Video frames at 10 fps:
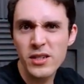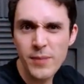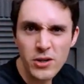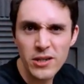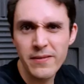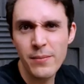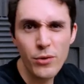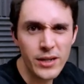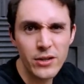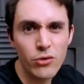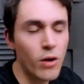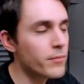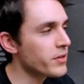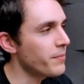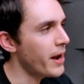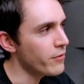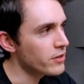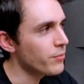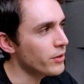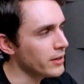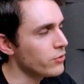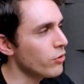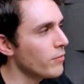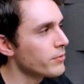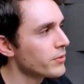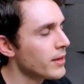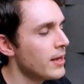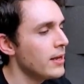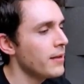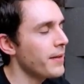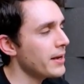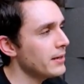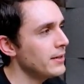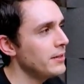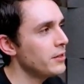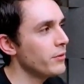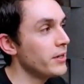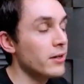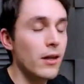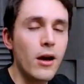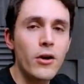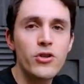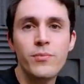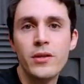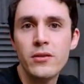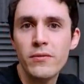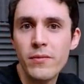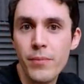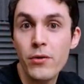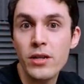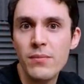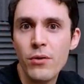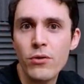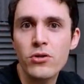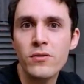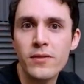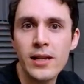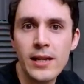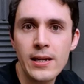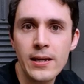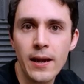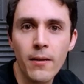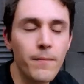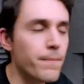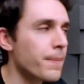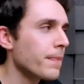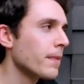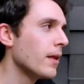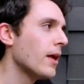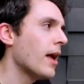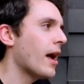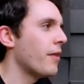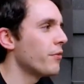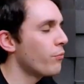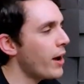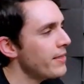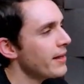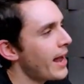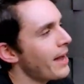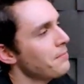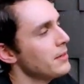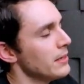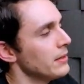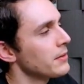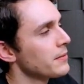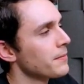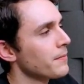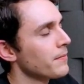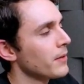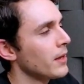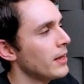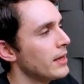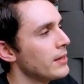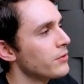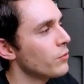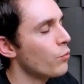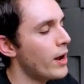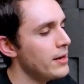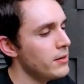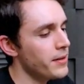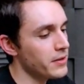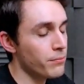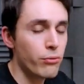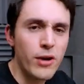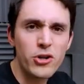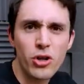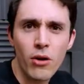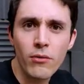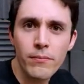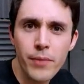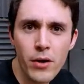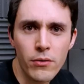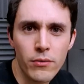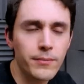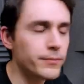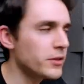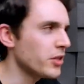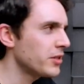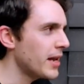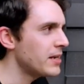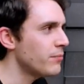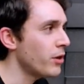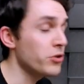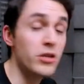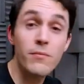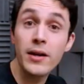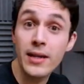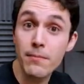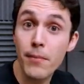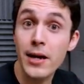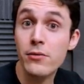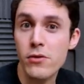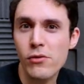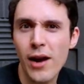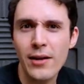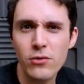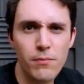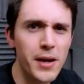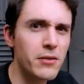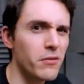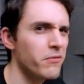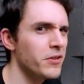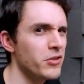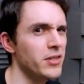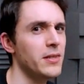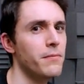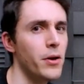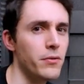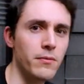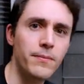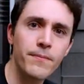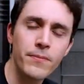especially if they're putting in drops, the parents are putting in drops, that can lead to an enlargement of the bony portion of the ear canal. And the way that happens is when there's pressure on bone, sustained pressure, you might get micro cracks or micro fissures in the bone.